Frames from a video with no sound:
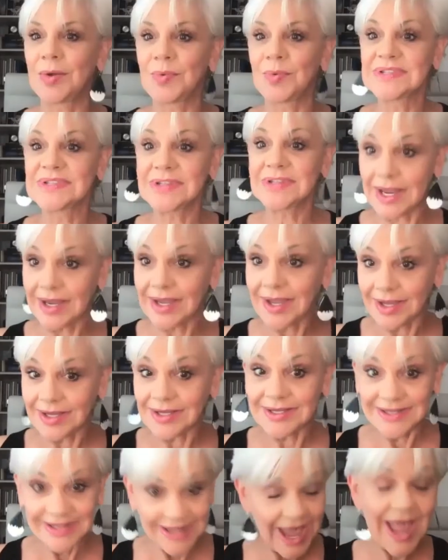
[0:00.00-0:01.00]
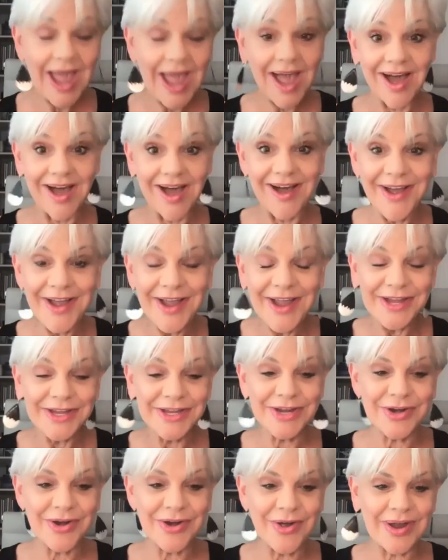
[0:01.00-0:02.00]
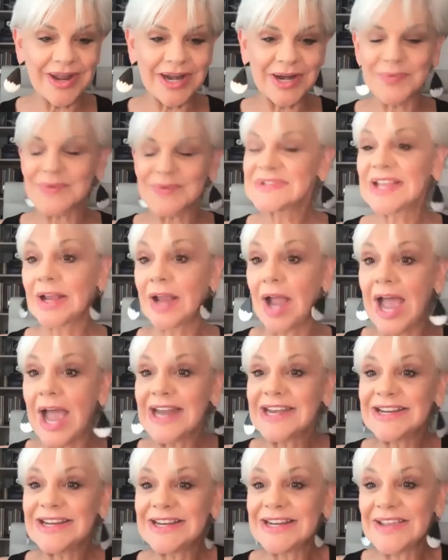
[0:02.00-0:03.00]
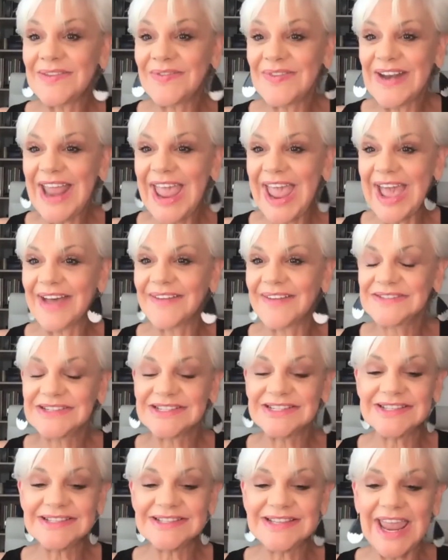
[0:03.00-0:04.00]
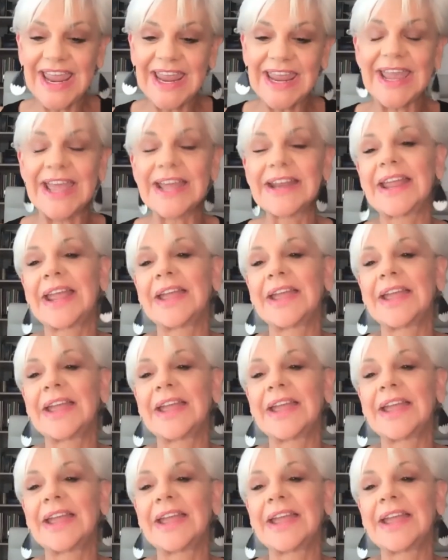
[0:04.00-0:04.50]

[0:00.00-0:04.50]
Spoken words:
was like, yeah, and it was like, I didn't even have to say it.